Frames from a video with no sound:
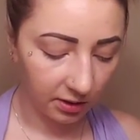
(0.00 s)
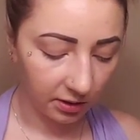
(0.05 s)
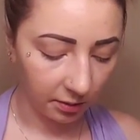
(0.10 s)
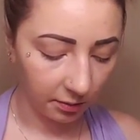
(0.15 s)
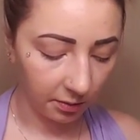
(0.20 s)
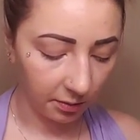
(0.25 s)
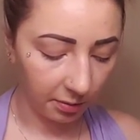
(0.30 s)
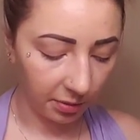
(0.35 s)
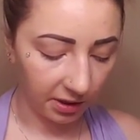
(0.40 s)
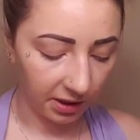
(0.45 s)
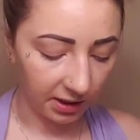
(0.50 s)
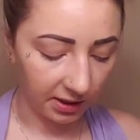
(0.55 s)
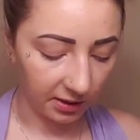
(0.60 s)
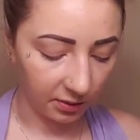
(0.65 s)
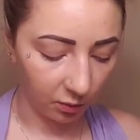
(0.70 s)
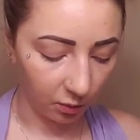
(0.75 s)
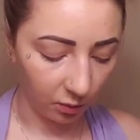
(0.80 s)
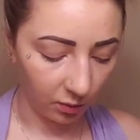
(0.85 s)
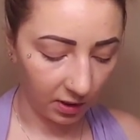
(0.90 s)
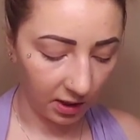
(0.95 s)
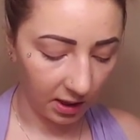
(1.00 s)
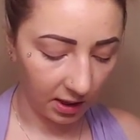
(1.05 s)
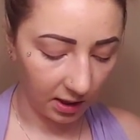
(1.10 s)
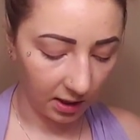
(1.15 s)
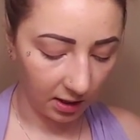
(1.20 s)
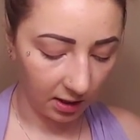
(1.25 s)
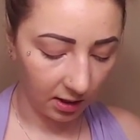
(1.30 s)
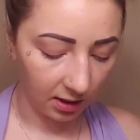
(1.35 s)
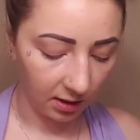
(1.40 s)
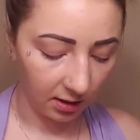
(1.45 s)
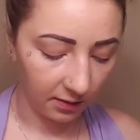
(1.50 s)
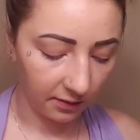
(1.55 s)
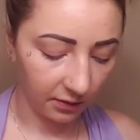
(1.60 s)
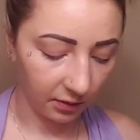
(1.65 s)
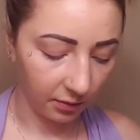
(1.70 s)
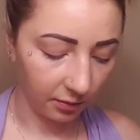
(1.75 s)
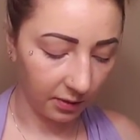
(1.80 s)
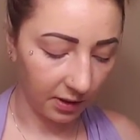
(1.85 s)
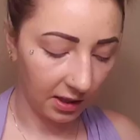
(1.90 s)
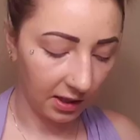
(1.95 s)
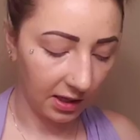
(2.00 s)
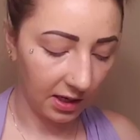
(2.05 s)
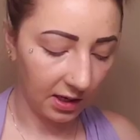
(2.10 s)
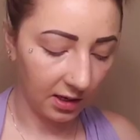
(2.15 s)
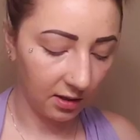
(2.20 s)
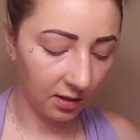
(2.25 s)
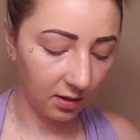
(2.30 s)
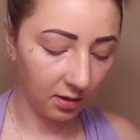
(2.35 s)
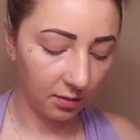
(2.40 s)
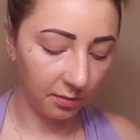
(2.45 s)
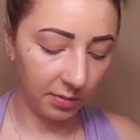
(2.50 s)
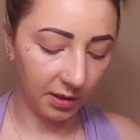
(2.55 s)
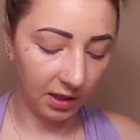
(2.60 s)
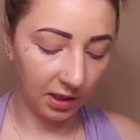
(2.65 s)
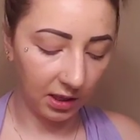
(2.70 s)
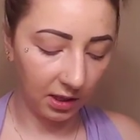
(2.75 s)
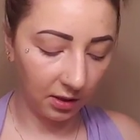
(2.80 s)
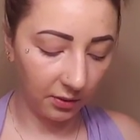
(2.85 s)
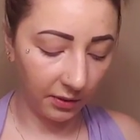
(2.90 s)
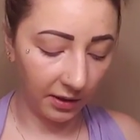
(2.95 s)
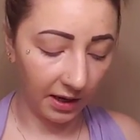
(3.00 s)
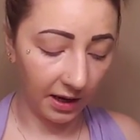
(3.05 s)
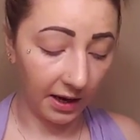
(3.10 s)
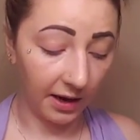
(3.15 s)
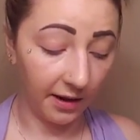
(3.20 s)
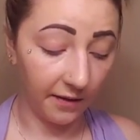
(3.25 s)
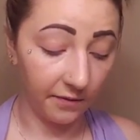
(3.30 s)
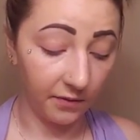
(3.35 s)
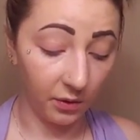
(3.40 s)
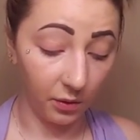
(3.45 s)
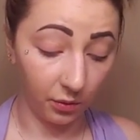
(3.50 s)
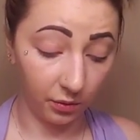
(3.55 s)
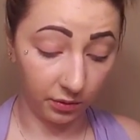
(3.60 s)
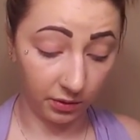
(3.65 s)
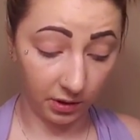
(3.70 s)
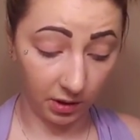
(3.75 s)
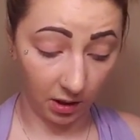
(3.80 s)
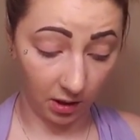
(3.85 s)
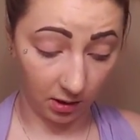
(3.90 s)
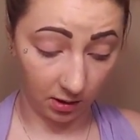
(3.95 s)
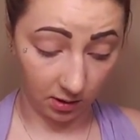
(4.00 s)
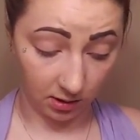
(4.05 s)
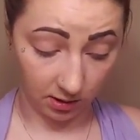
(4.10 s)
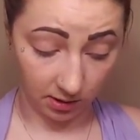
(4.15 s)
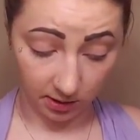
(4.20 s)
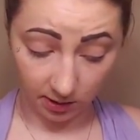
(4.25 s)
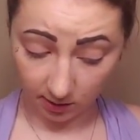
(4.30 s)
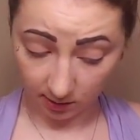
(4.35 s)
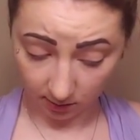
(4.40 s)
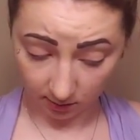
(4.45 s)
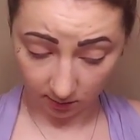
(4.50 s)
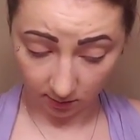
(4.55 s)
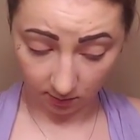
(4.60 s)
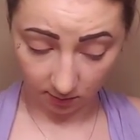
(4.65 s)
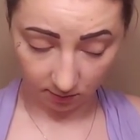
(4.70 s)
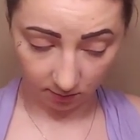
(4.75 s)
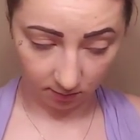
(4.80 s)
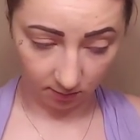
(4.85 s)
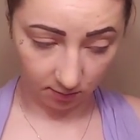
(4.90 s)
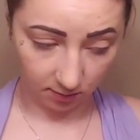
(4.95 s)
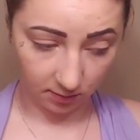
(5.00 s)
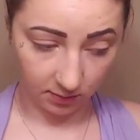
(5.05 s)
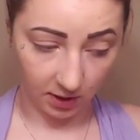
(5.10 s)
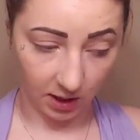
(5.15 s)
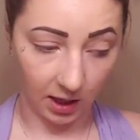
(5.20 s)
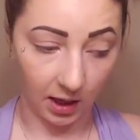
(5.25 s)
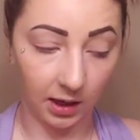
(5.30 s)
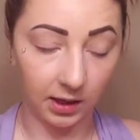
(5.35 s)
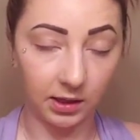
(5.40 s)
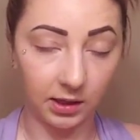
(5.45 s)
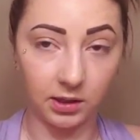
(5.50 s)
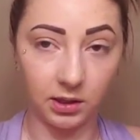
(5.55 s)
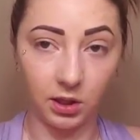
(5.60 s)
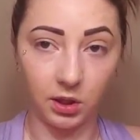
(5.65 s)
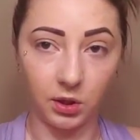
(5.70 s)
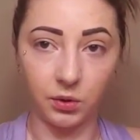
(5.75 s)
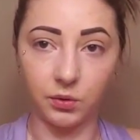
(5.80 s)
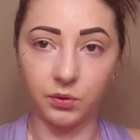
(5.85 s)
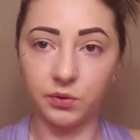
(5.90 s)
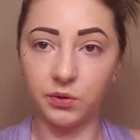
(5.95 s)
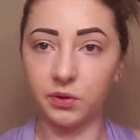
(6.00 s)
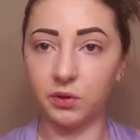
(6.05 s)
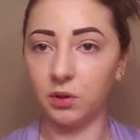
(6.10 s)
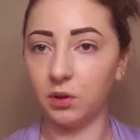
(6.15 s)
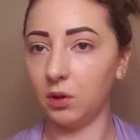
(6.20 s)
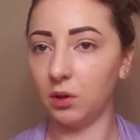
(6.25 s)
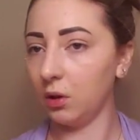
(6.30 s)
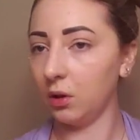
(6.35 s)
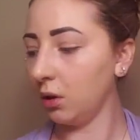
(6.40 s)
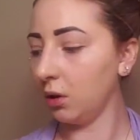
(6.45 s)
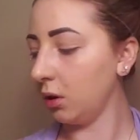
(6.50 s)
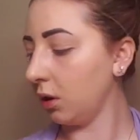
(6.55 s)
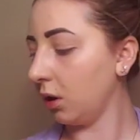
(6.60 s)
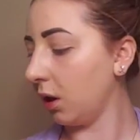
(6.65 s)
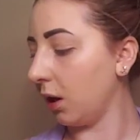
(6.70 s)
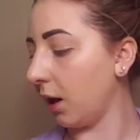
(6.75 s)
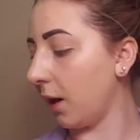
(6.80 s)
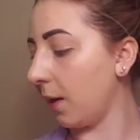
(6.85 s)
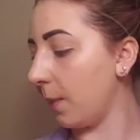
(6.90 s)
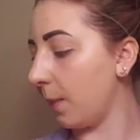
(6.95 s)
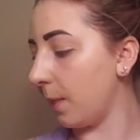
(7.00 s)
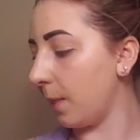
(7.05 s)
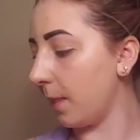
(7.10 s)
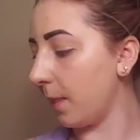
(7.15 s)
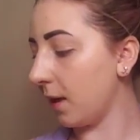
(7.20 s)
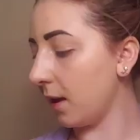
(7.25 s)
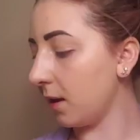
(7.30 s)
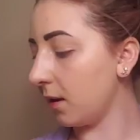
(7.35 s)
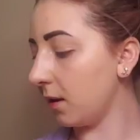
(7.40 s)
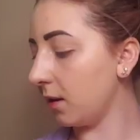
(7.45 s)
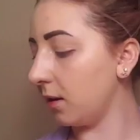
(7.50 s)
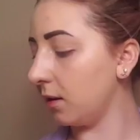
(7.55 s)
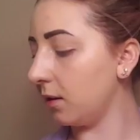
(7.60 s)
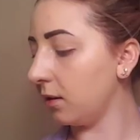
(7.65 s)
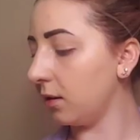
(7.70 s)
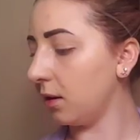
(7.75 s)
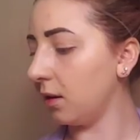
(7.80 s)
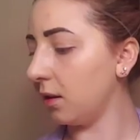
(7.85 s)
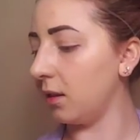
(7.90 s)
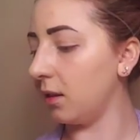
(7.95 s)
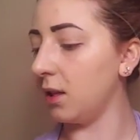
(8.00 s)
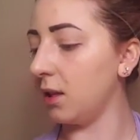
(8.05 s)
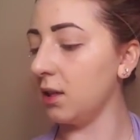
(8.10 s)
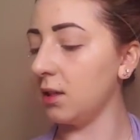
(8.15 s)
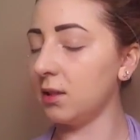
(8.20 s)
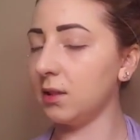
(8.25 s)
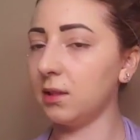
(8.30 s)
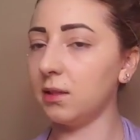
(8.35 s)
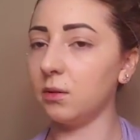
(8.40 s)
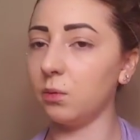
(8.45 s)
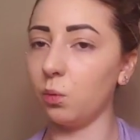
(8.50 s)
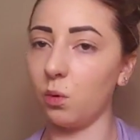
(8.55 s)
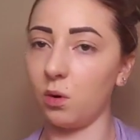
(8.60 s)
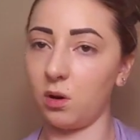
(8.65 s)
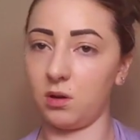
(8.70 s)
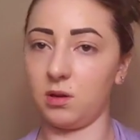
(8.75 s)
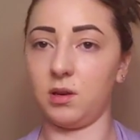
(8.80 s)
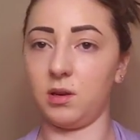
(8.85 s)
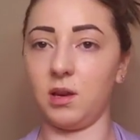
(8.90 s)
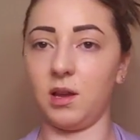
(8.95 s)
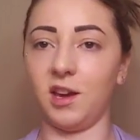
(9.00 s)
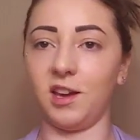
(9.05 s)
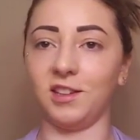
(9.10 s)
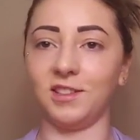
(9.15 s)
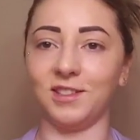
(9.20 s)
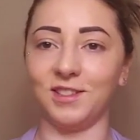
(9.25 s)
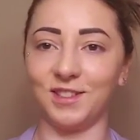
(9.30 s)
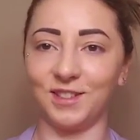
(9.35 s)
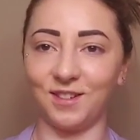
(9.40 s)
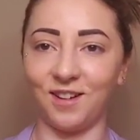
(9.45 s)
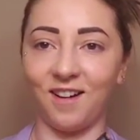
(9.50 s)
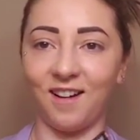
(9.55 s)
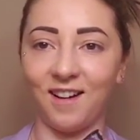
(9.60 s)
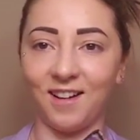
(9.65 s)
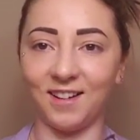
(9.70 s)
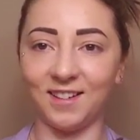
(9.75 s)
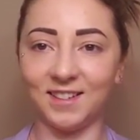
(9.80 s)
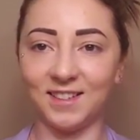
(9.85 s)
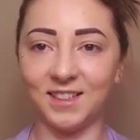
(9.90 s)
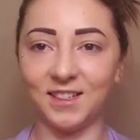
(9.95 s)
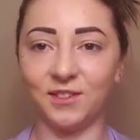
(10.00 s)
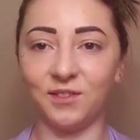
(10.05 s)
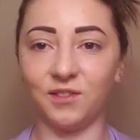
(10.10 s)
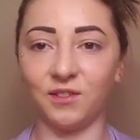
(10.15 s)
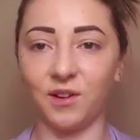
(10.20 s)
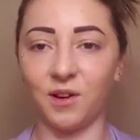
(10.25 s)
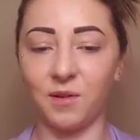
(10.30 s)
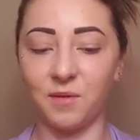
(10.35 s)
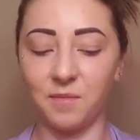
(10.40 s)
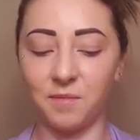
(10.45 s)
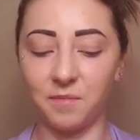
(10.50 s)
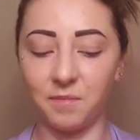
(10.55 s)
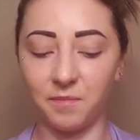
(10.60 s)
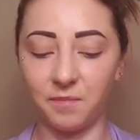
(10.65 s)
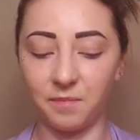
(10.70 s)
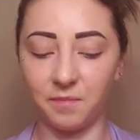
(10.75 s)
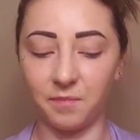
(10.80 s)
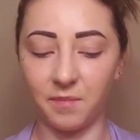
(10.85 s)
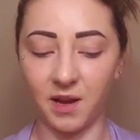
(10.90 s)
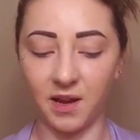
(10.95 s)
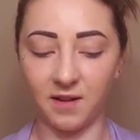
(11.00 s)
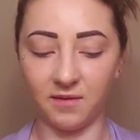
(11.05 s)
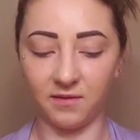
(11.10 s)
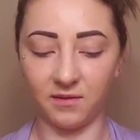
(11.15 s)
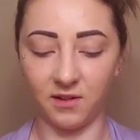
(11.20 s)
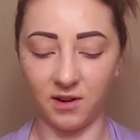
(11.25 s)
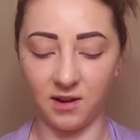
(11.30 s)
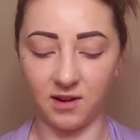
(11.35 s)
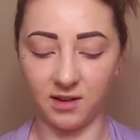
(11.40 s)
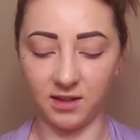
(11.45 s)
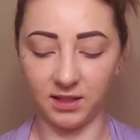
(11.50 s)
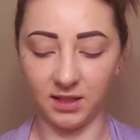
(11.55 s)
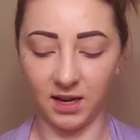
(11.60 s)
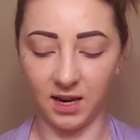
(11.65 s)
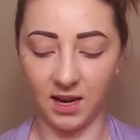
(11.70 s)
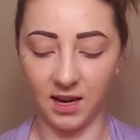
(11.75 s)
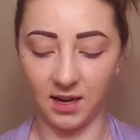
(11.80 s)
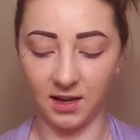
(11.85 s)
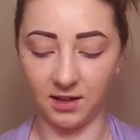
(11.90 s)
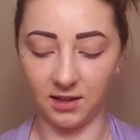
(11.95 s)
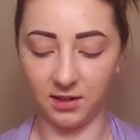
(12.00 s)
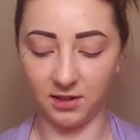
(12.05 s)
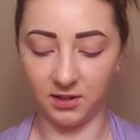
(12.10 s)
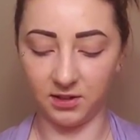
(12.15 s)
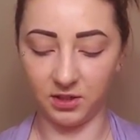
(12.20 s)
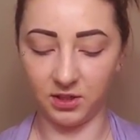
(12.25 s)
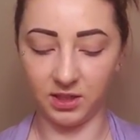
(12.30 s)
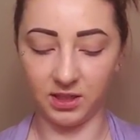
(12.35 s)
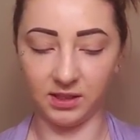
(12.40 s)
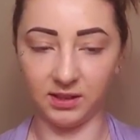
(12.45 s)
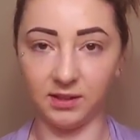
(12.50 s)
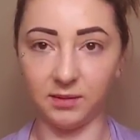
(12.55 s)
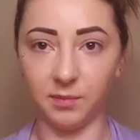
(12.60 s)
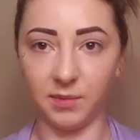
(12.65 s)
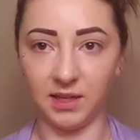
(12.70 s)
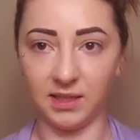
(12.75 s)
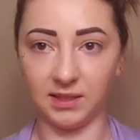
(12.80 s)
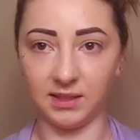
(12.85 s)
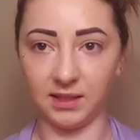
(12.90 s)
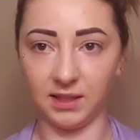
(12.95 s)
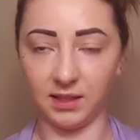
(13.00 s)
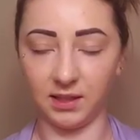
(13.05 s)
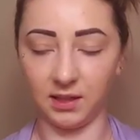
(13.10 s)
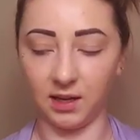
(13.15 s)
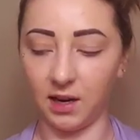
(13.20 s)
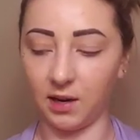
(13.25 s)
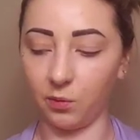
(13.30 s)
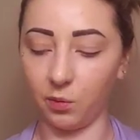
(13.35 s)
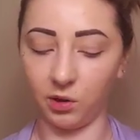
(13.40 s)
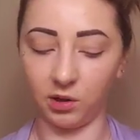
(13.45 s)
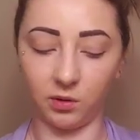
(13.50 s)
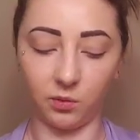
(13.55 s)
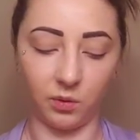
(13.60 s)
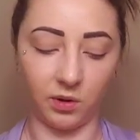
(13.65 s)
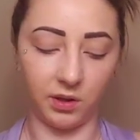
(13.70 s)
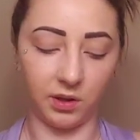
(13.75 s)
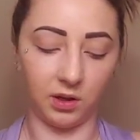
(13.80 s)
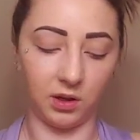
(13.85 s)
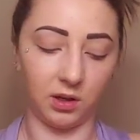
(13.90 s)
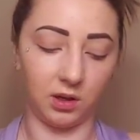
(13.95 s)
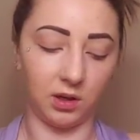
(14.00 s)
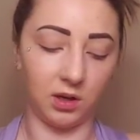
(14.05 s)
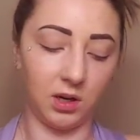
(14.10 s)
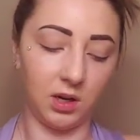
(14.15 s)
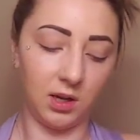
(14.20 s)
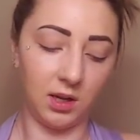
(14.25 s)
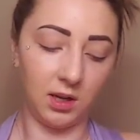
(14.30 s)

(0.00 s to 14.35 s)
So I'm going to put this away for right now. But anyway, I have those colors that I can use. And then this one I just got from my friend, and she's amazing. I work with her.